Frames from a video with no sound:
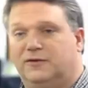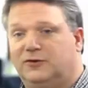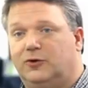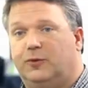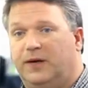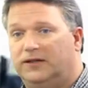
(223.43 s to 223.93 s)

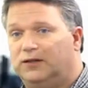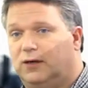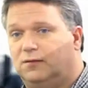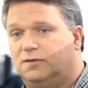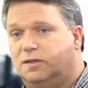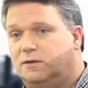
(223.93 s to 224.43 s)
really wasn't
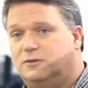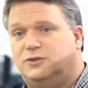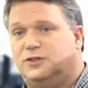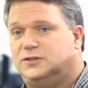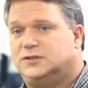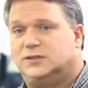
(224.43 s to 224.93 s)
anyone who was
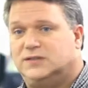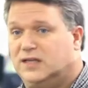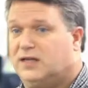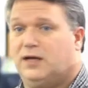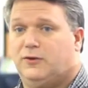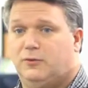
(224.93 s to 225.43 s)

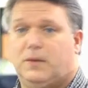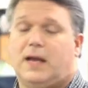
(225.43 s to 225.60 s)
focused on